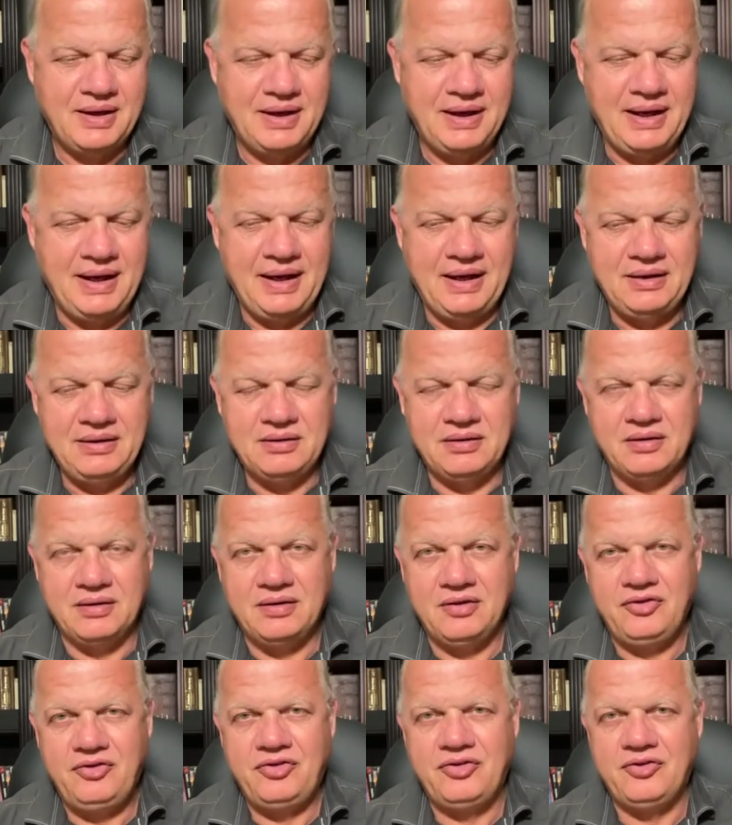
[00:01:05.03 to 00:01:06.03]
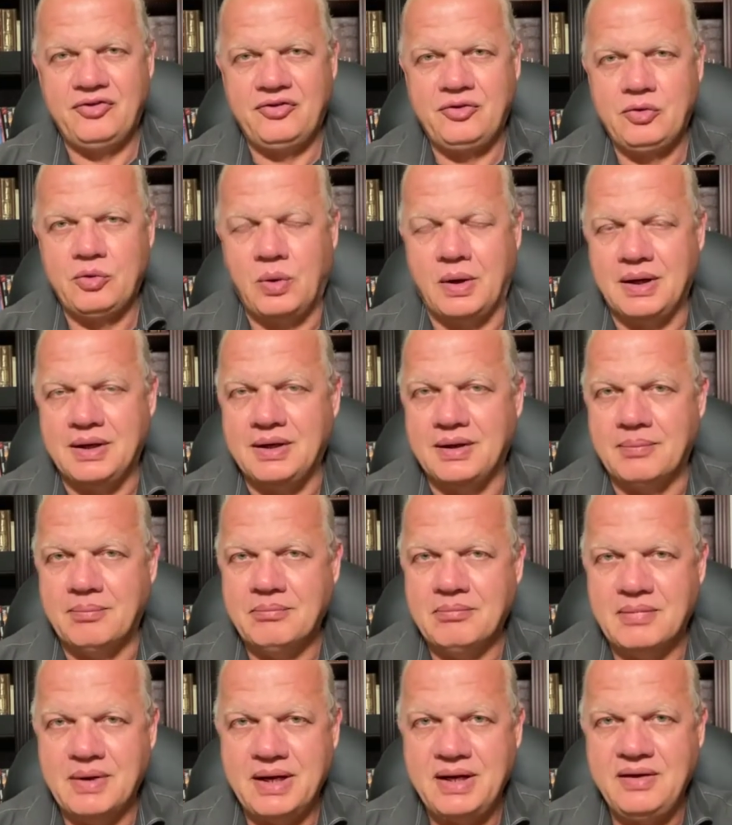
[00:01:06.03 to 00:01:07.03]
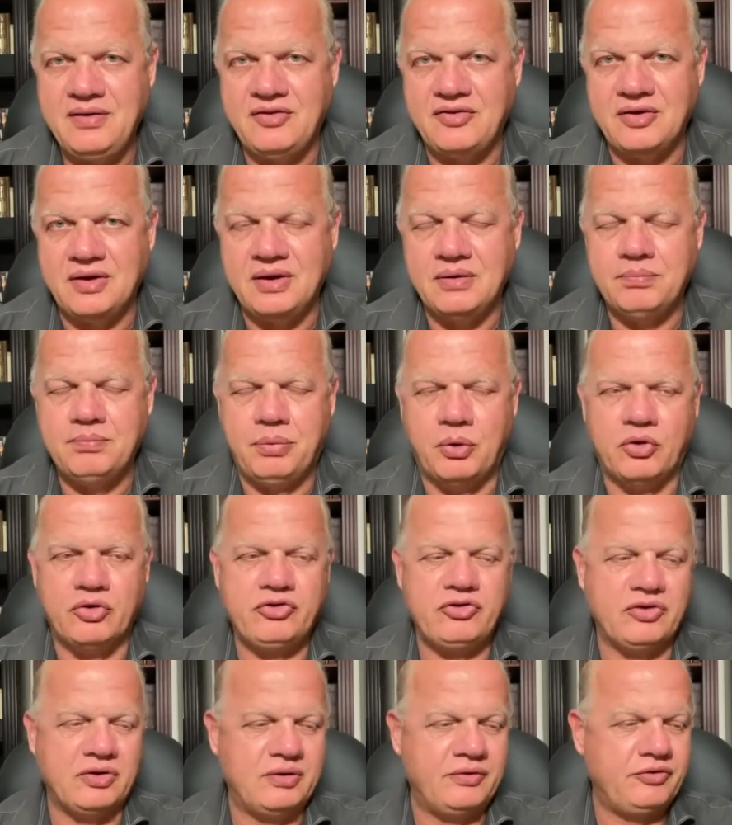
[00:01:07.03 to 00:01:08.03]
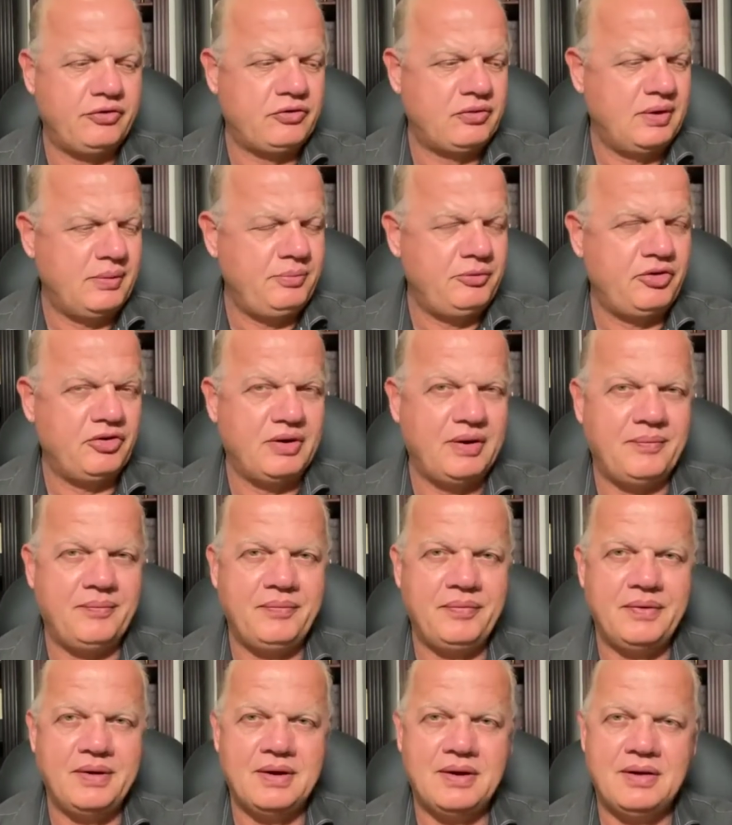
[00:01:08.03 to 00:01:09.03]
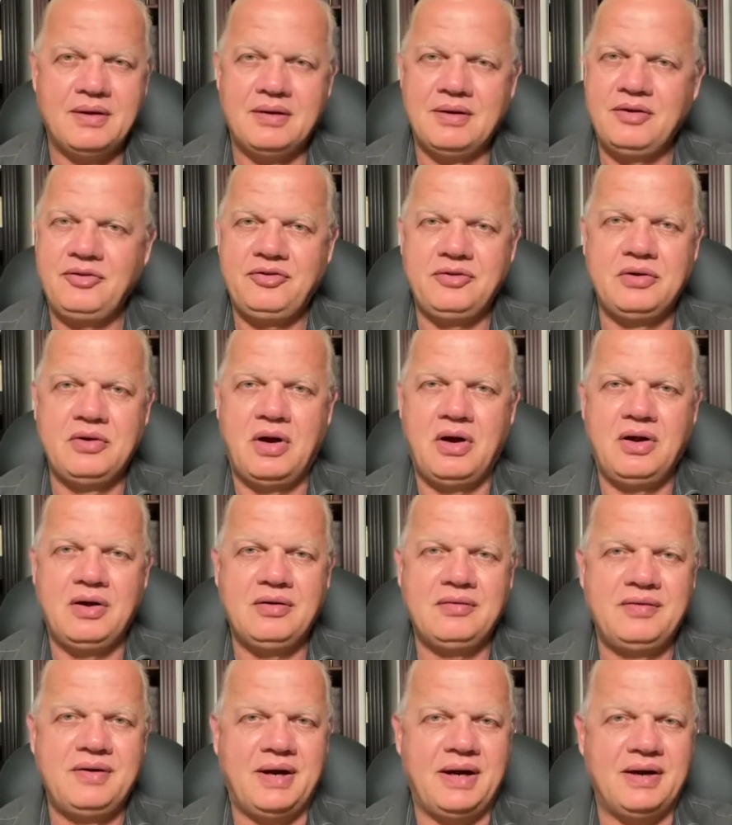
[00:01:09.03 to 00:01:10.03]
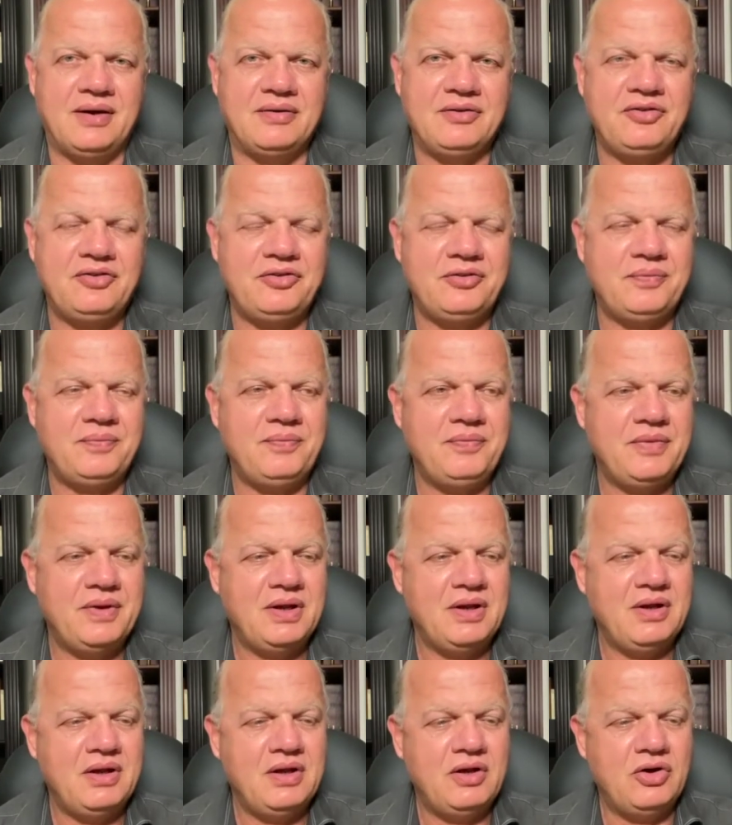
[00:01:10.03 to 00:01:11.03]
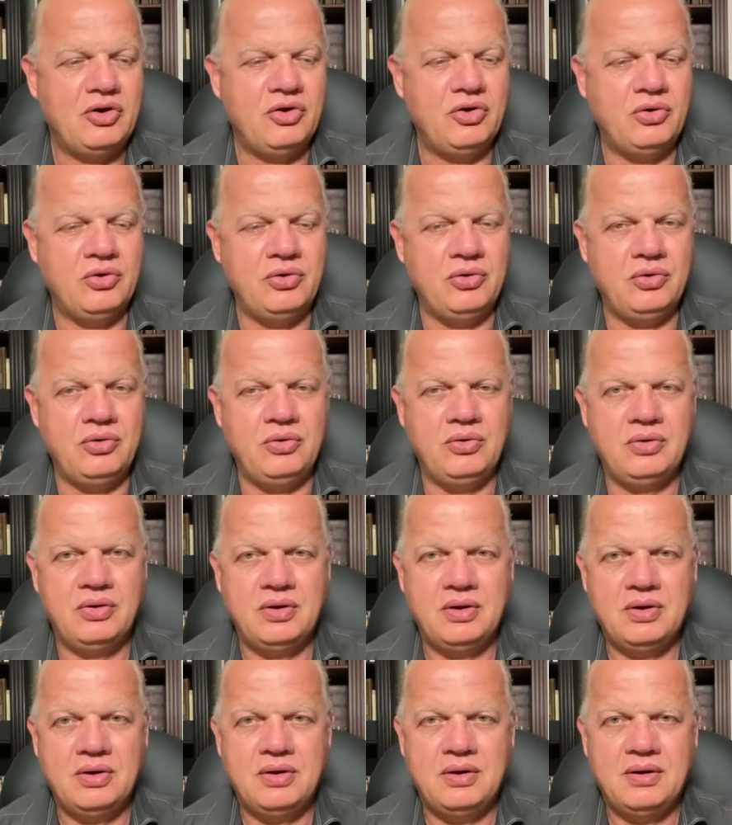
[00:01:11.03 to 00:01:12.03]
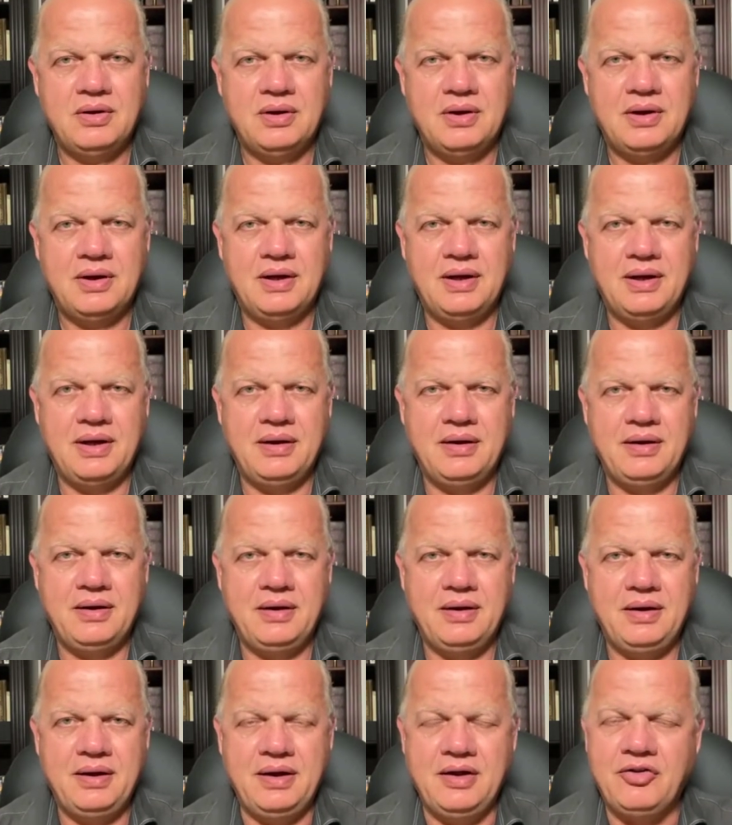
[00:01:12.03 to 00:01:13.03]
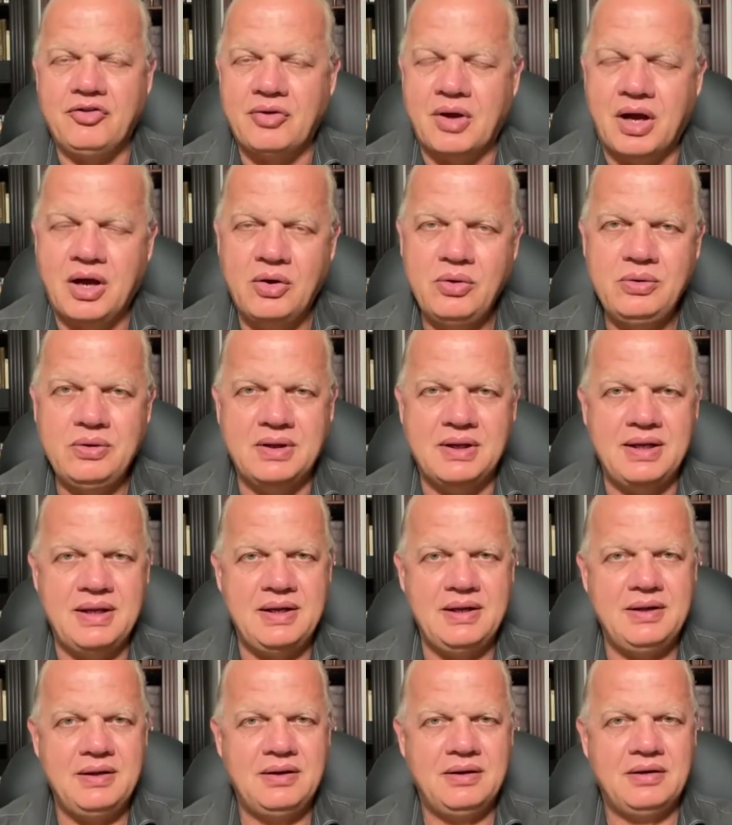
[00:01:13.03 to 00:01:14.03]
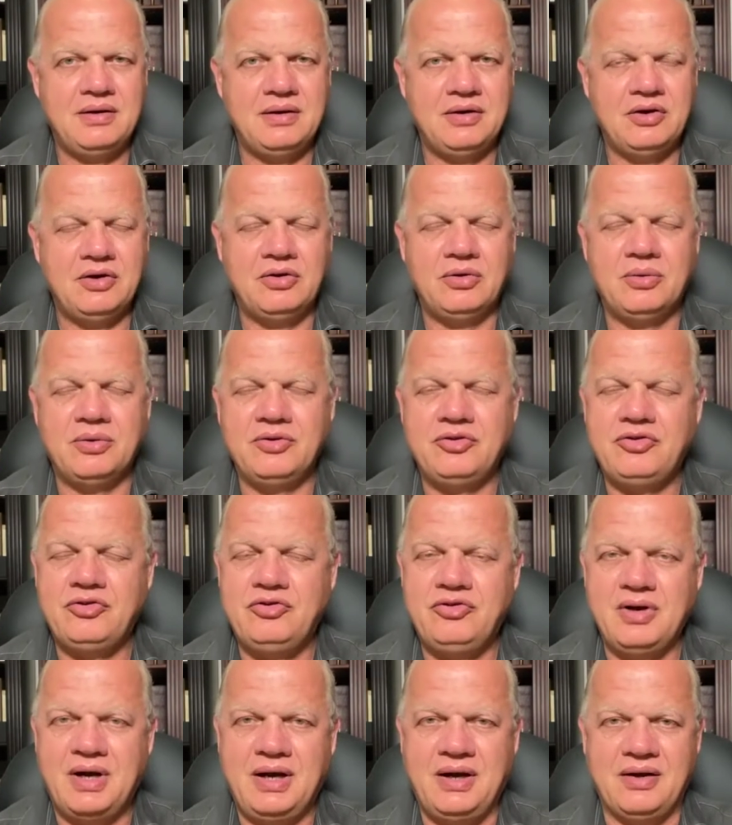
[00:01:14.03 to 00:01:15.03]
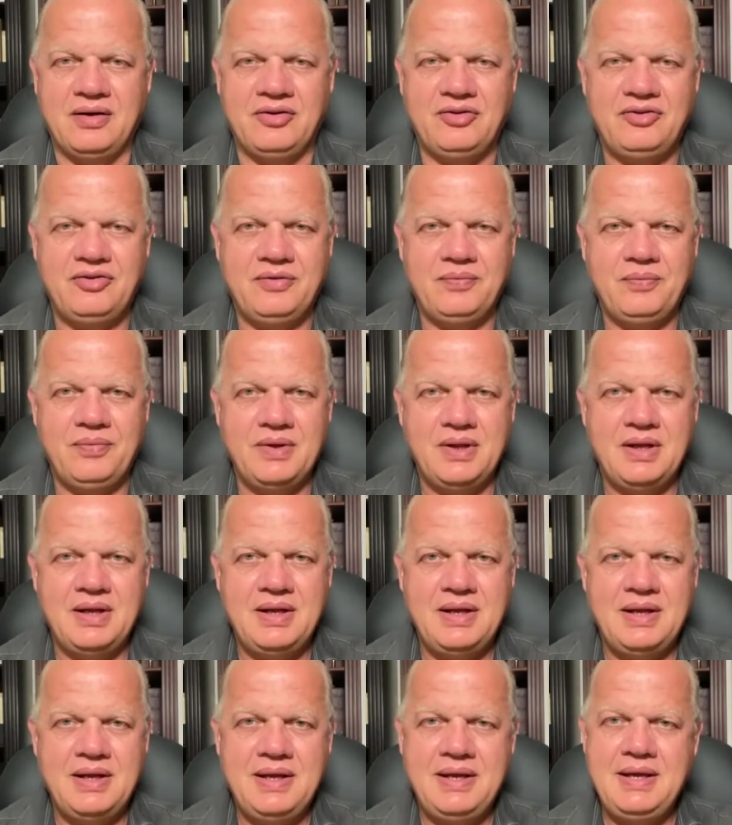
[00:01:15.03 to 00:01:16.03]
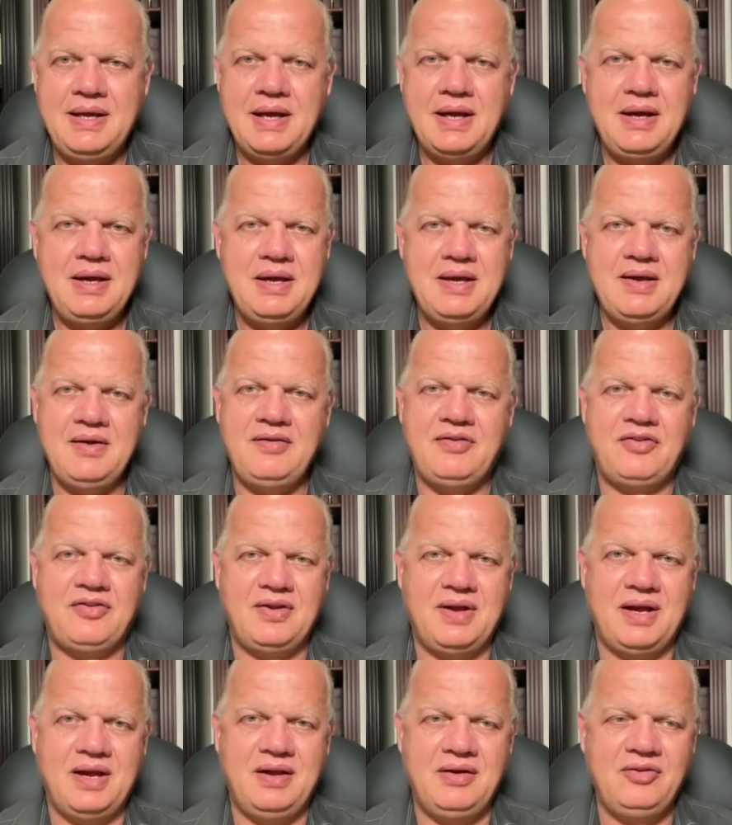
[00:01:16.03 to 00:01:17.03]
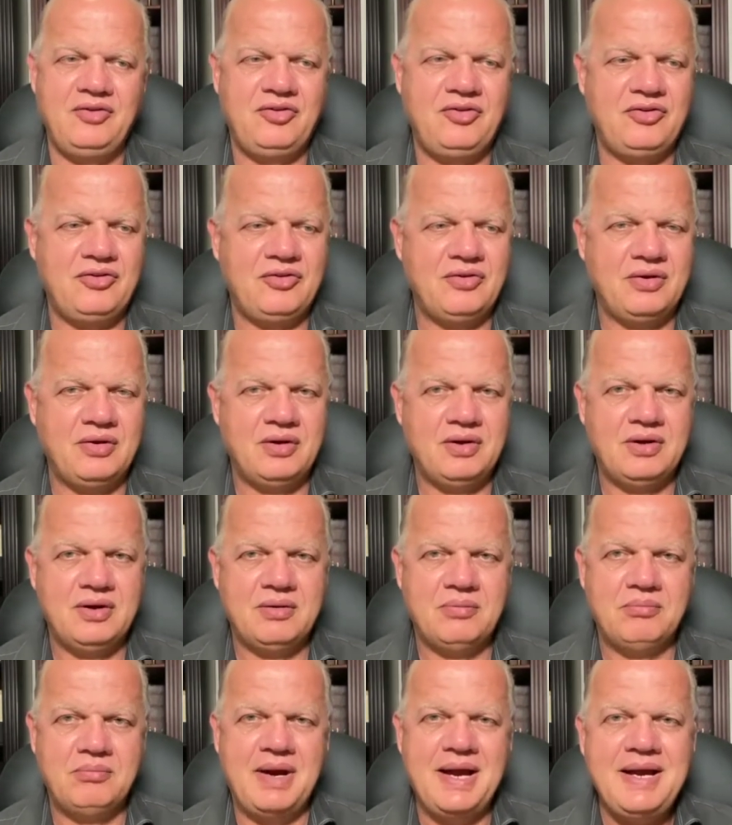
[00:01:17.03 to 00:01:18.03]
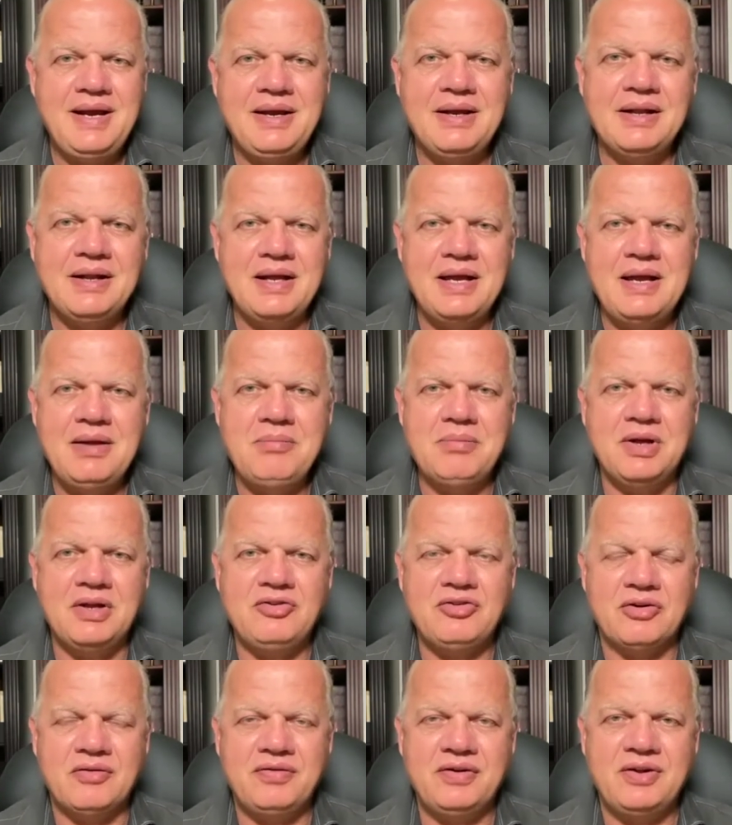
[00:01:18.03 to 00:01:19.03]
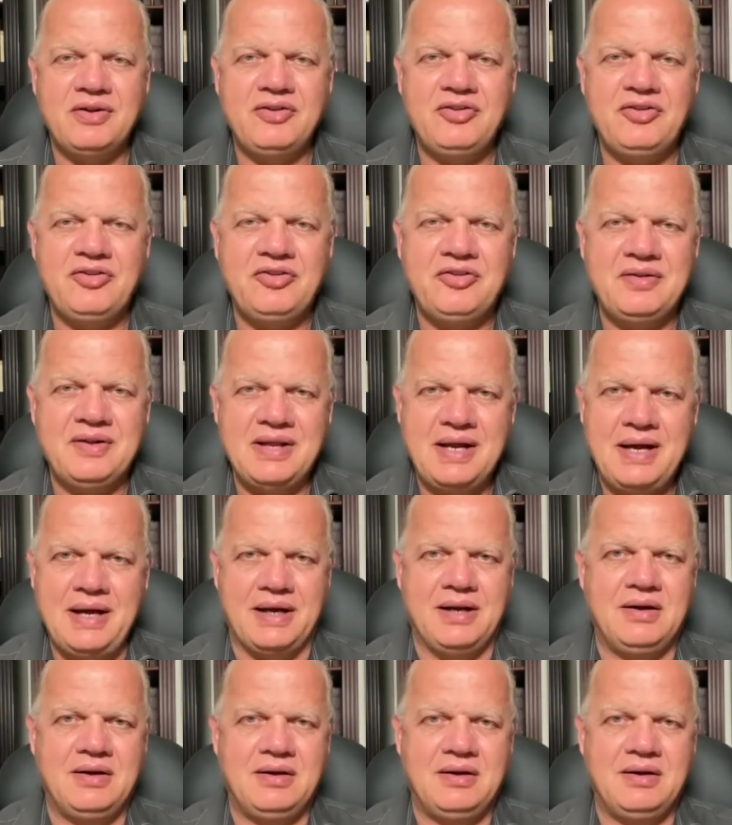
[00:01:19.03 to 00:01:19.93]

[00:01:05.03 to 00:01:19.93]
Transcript: and this is quite an amazing portion of scripture. This God of ours, who is holy, who is just, here he says, make an image of a snake